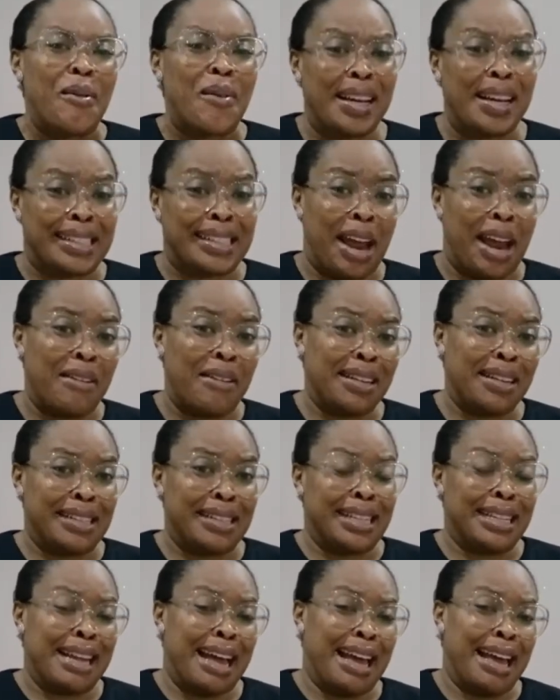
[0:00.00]
Why is
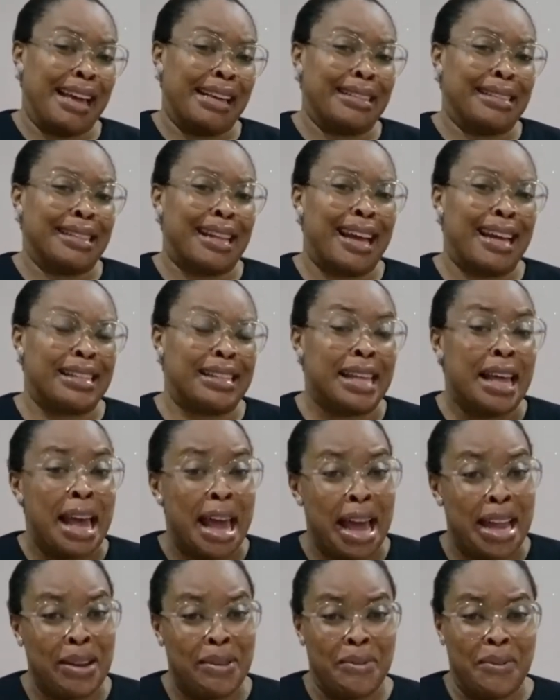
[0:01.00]
Carolyn saying her hair is nice?
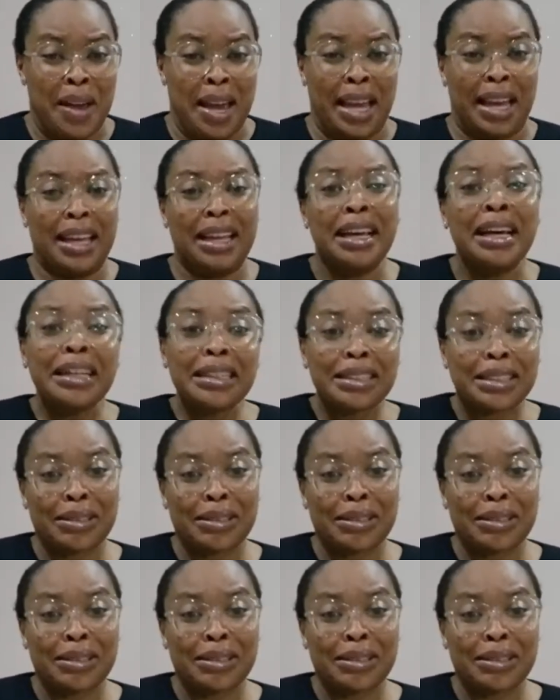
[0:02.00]
Anyway,